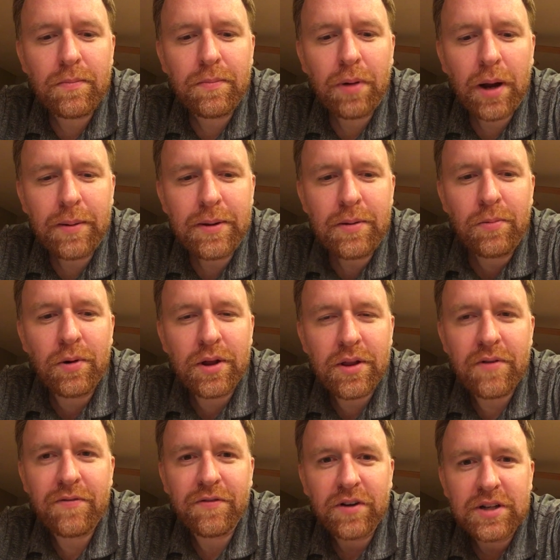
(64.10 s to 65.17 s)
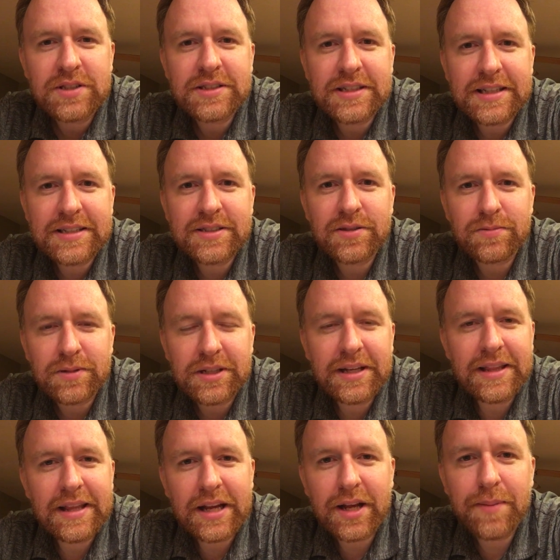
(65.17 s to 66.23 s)
probably one of the first things to
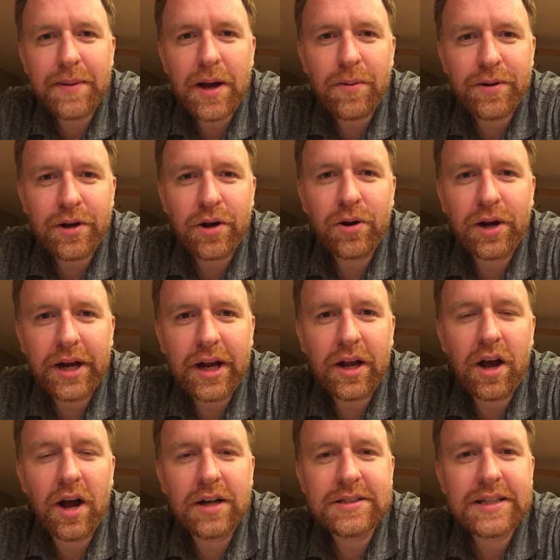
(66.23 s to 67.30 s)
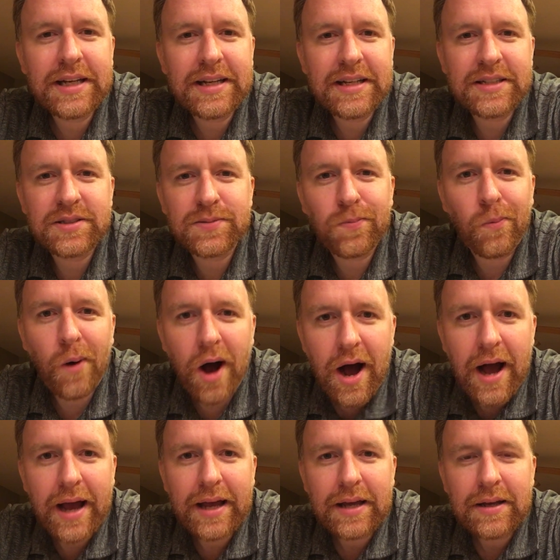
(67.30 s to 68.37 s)
really think about when you're creating content is
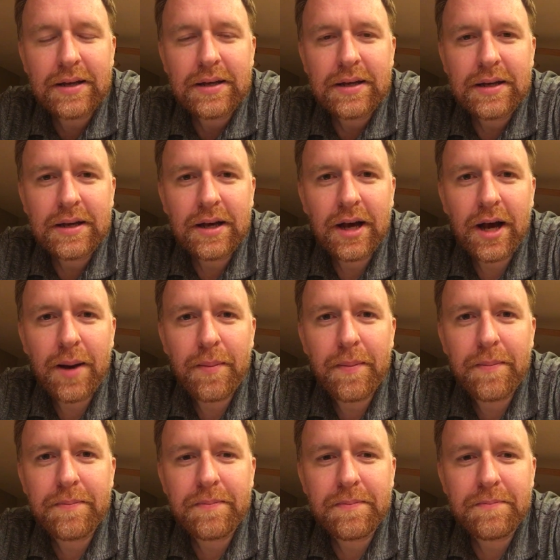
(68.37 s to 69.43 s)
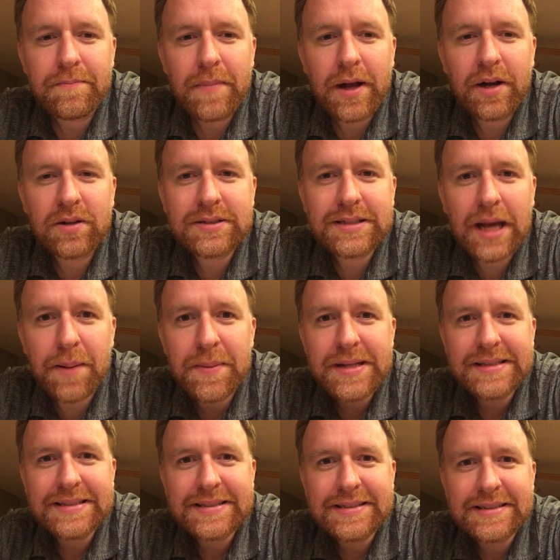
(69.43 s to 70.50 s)
why. Um, I know
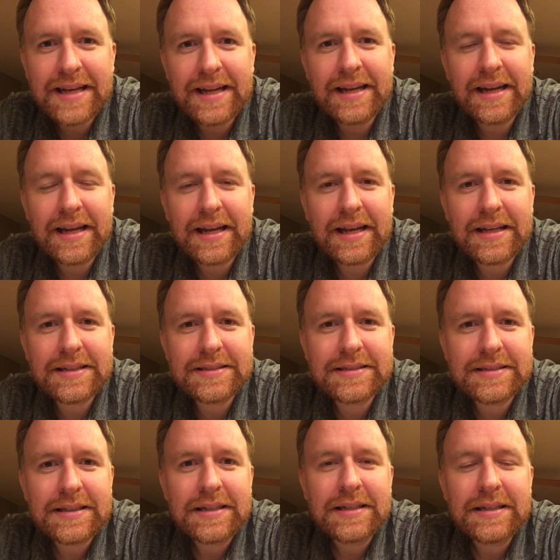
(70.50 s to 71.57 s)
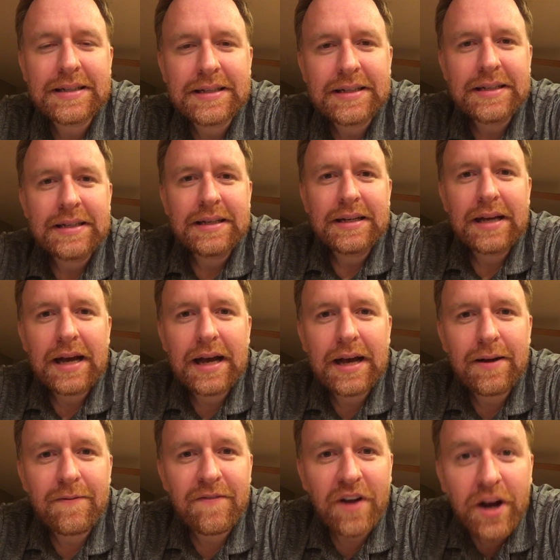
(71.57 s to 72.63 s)
Simon Sinek is
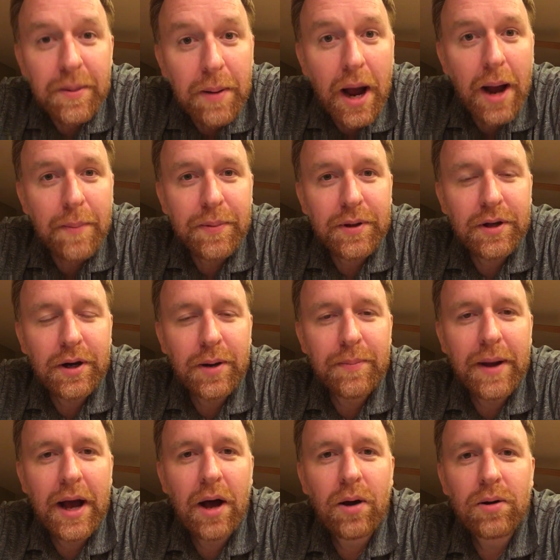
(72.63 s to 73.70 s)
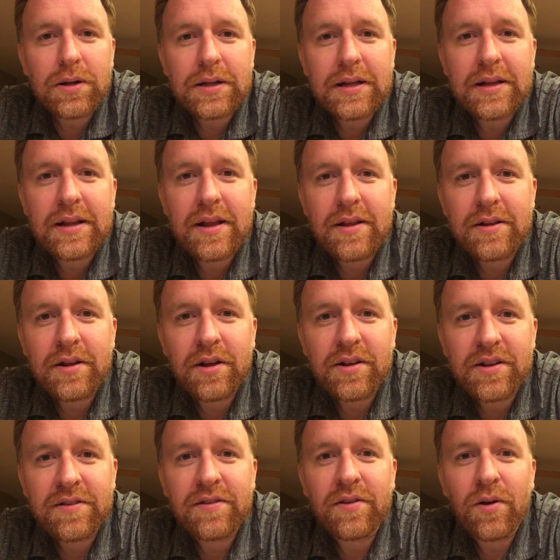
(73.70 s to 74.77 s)
very popular about
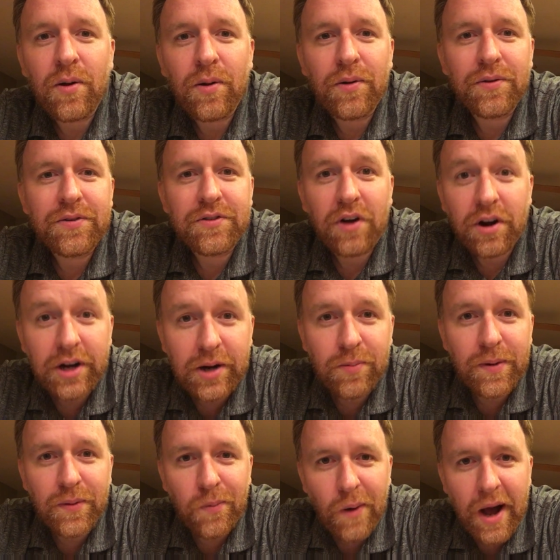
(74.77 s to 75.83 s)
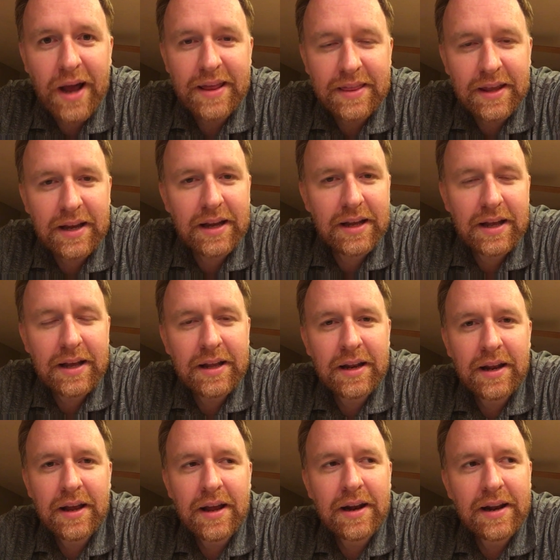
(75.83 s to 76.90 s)
this whole starting with why thing,
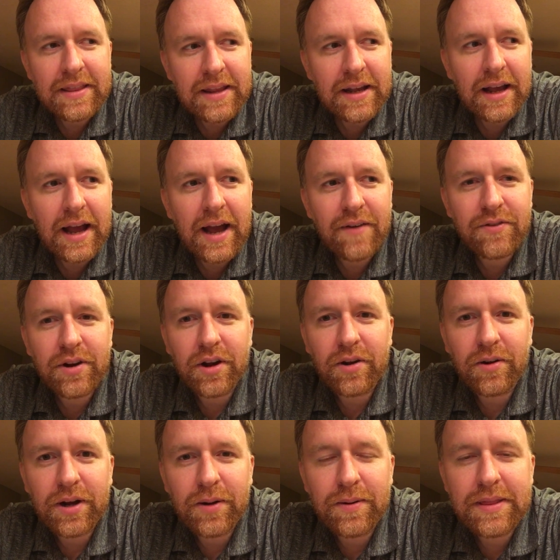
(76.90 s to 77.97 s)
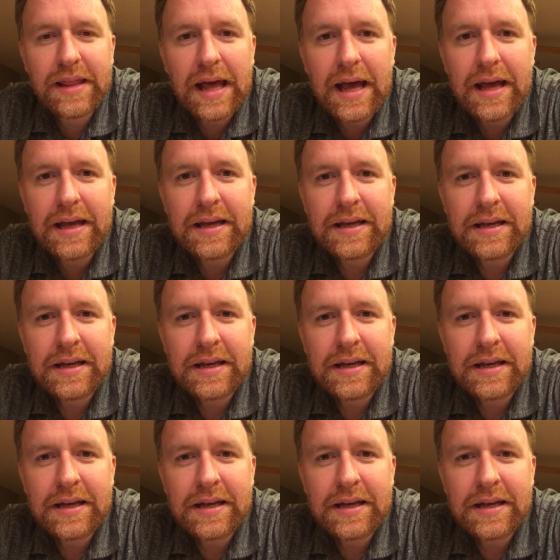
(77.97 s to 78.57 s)
and I think I have to agree with that.